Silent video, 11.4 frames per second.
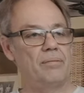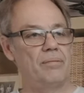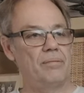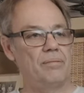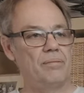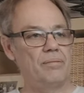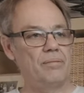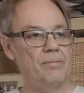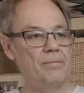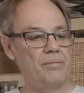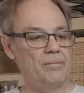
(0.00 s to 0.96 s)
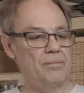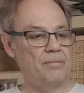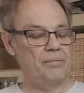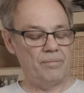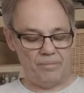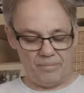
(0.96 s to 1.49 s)

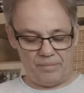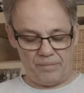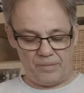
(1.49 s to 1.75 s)
[no speech]